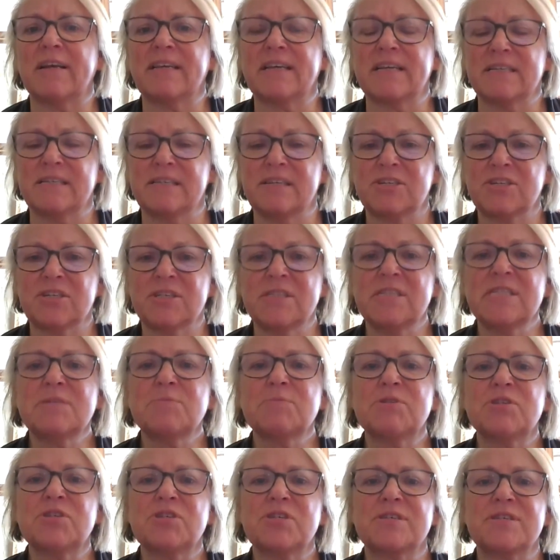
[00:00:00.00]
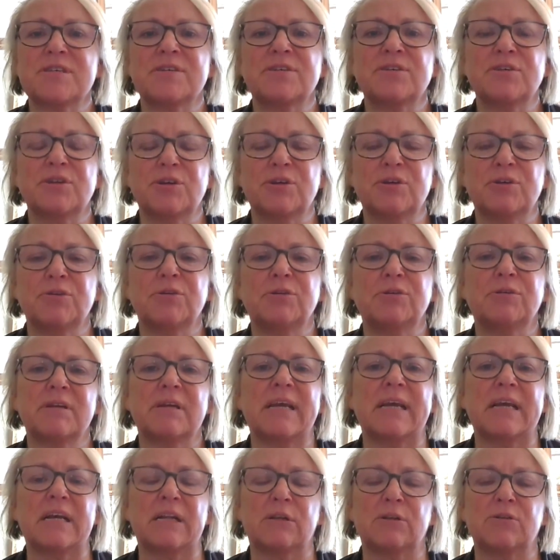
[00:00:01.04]
conditions, which is a new
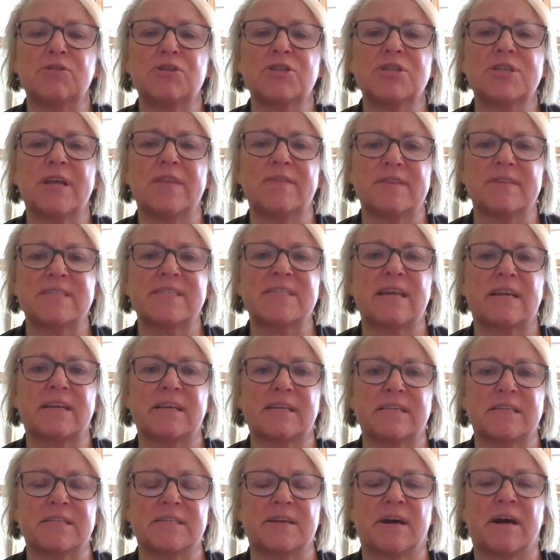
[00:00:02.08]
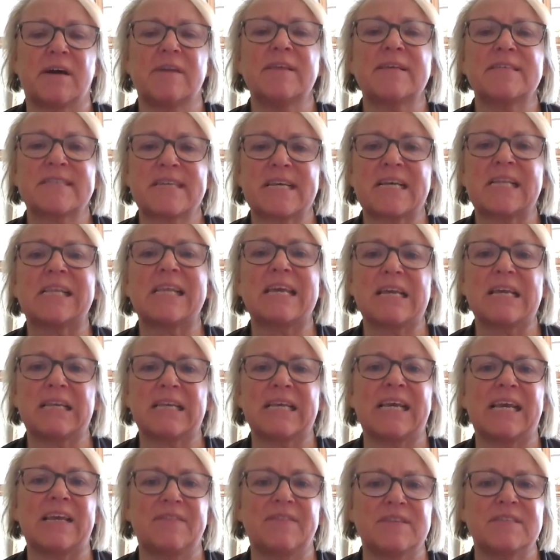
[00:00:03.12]
inclusion in the study design. That's
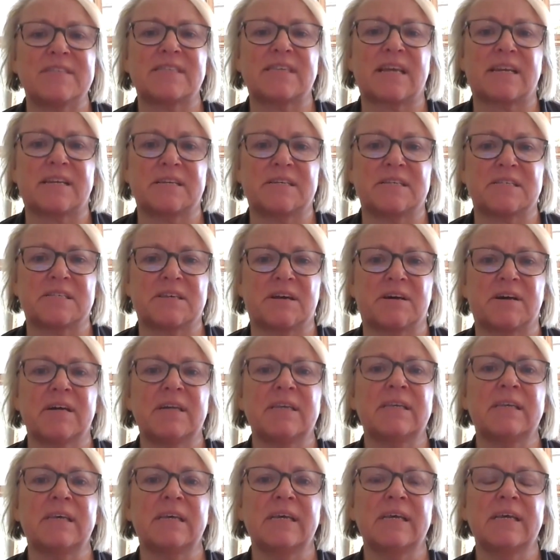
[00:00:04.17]
clearly in the study design.